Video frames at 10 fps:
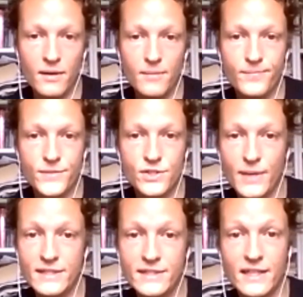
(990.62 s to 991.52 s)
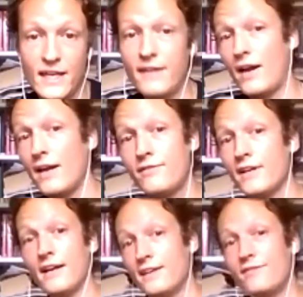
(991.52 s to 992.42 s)
So basically, yeah, I feel
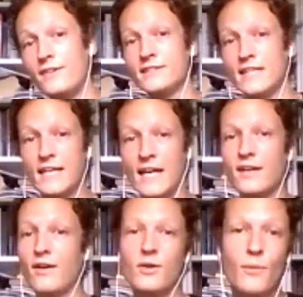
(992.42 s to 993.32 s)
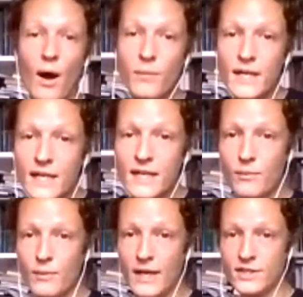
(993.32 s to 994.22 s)
like it feels like an ungrounding, like
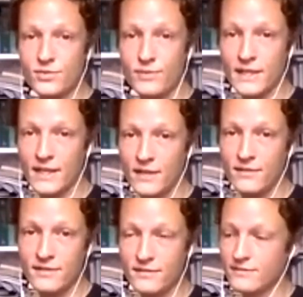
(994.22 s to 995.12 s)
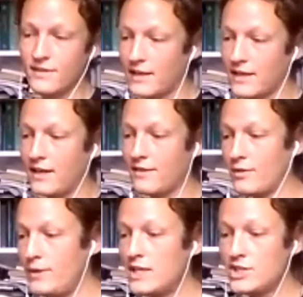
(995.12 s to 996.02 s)
we're entering a kind of a
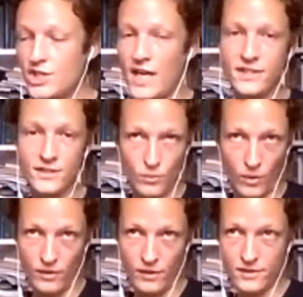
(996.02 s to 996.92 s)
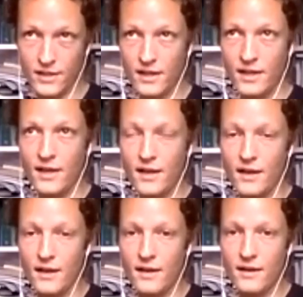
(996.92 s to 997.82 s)
re-enchanted world,
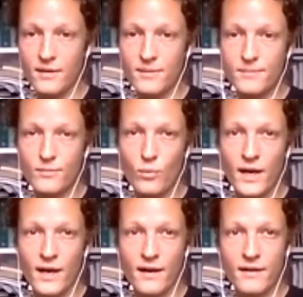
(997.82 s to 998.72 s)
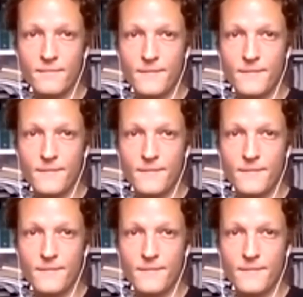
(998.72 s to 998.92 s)
where